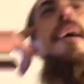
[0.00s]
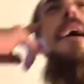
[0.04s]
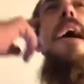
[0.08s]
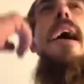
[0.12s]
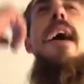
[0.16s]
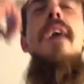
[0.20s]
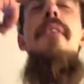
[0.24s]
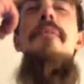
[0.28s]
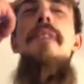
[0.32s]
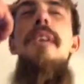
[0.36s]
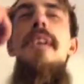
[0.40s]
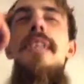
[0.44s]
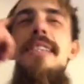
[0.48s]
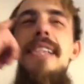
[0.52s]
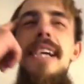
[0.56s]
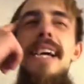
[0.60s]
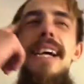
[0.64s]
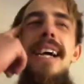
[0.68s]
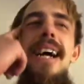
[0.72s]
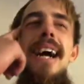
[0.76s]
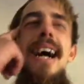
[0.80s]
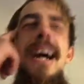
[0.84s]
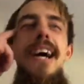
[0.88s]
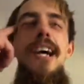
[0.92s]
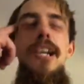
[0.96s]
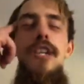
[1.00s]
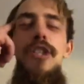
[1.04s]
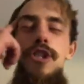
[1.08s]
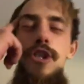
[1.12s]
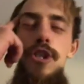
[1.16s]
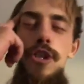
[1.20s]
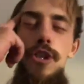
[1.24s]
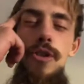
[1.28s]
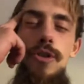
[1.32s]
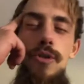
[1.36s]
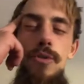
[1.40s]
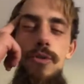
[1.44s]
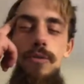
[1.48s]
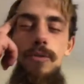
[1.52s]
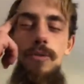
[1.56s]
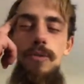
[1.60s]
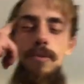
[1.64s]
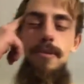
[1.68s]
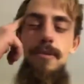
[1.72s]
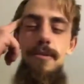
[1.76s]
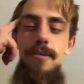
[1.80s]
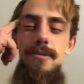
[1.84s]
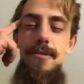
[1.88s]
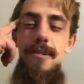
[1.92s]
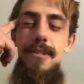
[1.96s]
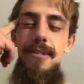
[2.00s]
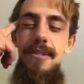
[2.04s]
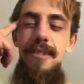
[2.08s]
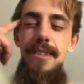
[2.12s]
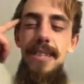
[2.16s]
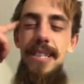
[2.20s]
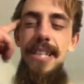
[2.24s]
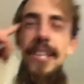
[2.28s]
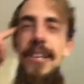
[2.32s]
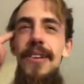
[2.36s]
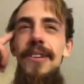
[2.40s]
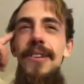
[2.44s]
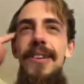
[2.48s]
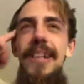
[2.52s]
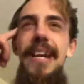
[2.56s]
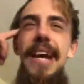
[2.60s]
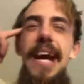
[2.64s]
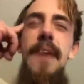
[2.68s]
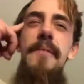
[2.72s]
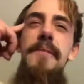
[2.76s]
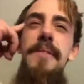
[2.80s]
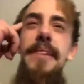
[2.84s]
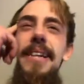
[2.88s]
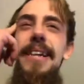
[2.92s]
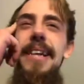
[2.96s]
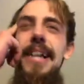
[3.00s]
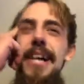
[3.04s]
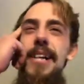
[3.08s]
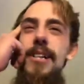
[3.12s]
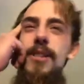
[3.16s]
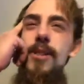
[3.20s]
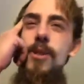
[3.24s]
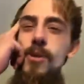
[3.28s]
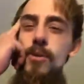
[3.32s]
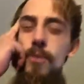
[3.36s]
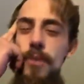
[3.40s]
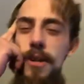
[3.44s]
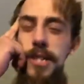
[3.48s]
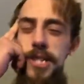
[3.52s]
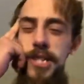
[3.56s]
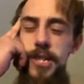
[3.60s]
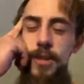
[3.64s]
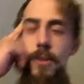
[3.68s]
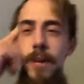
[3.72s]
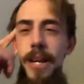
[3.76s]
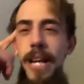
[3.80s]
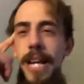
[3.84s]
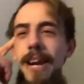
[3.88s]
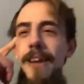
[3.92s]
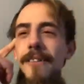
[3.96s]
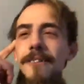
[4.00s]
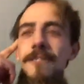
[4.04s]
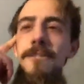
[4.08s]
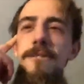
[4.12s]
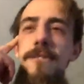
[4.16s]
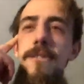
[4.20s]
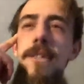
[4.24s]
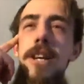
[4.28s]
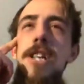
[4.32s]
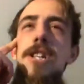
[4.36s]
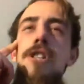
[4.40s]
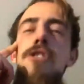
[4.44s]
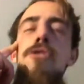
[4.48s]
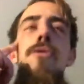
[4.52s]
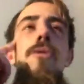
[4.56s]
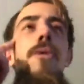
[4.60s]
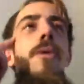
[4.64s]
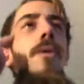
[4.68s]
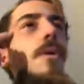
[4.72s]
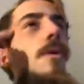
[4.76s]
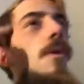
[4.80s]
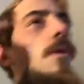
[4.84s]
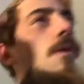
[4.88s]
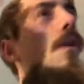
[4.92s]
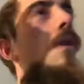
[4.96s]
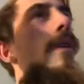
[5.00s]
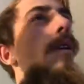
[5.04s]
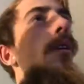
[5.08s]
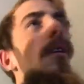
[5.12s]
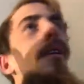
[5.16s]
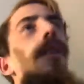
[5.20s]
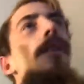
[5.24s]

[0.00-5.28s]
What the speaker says: everything I do runs through like a visual.